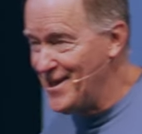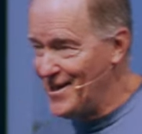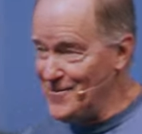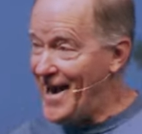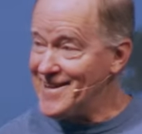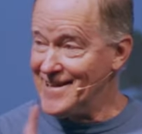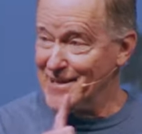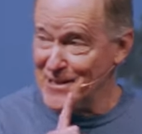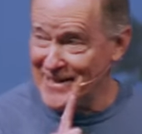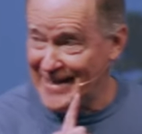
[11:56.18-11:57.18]
And we had to
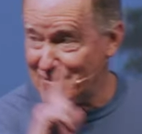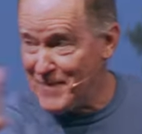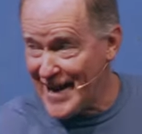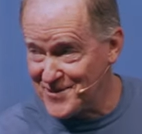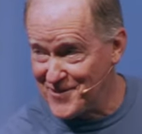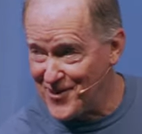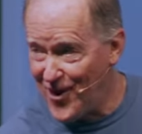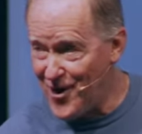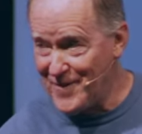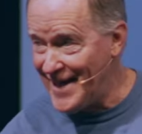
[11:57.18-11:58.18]
get back to the
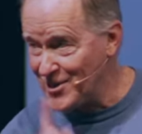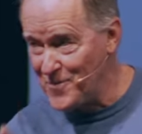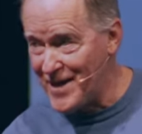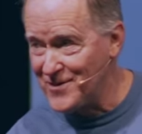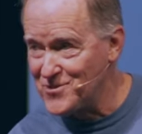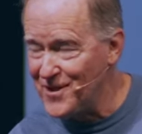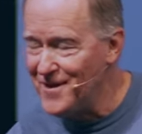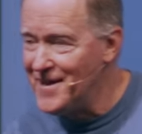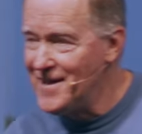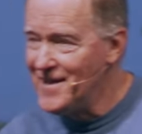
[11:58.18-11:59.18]
car. We had to go back to the trail.
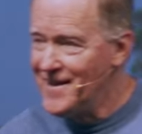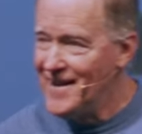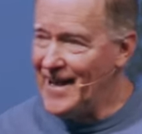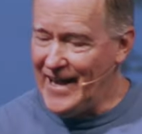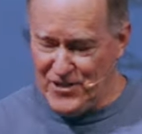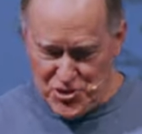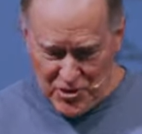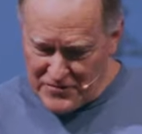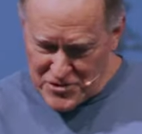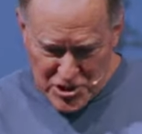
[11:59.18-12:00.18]
And sure
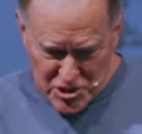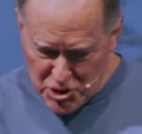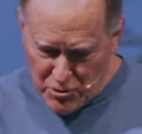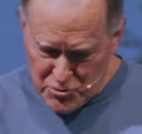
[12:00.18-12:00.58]
enough, there's this huge